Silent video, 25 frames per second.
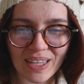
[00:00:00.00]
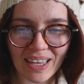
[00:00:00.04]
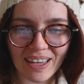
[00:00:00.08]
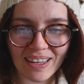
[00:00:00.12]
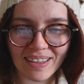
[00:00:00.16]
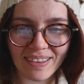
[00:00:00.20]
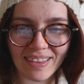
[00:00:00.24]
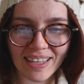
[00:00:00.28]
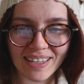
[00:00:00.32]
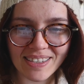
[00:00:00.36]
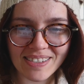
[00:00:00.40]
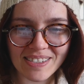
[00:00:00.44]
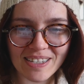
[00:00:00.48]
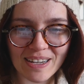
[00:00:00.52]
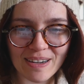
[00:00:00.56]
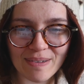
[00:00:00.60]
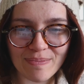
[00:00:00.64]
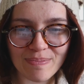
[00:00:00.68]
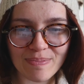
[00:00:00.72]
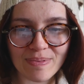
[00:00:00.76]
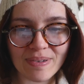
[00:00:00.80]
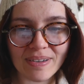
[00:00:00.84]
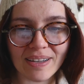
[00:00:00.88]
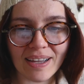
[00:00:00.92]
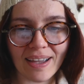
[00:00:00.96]
Next
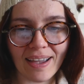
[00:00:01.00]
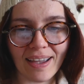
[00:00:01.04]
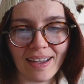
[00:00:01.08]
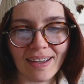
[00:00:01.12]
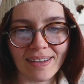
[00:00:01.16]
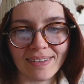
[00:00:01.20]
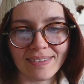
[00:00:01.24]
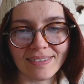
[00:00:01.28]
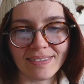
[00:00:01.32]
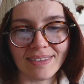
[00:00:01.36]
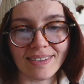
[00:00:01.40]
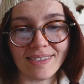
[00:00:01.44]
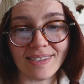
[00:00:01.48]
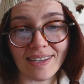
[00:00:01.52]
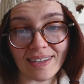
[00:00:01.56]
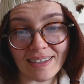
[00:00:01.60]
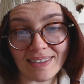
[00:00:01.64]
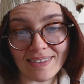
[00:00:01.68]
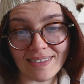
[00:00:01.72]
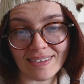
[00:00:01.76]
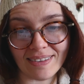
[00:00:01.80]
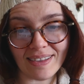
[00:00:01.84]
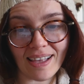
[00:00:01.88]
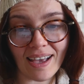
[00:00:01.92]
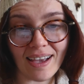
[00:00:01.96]
up, and the
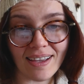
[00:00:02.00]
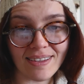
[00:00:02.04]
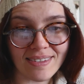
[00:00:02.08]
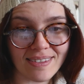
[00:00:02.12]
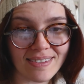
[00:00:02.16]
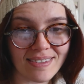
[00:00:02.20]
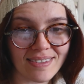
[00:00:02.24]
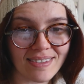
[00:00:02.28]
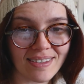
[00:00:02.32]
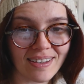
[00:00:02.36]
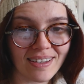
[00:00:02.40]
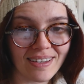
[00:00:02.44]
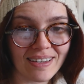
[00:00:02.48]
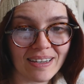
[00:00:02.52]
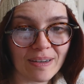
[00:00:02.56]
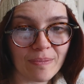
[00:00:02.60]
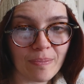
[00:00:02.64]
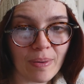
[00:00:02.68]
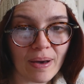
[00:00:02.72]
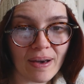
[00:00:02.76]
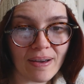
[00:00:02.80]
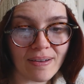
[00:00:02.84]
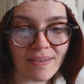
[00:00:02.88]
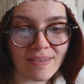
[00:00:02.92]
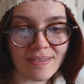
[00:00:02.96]
second to last
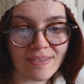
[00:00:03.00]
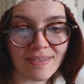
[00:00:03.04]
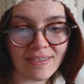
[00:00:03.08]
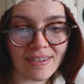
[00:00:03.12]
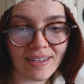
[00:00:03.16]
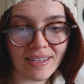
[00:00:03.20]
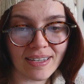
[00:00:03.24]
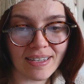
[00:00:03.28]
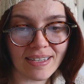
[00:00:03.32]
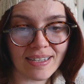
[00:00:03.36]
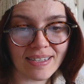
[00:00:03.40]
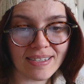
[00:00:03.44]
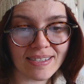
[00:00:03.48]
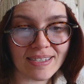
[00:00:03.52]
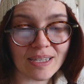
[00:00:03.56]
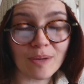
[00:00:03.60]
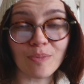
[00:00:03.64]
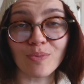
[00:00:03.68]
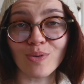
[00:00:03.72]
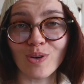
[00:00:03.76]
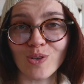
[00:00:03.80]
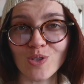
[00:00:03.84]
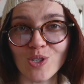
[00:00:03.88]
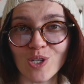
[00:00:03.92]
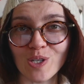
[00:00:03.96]
pattern is a
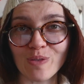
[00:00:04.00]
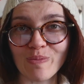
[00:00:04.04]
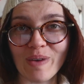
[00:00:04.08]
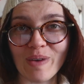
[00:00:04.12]
project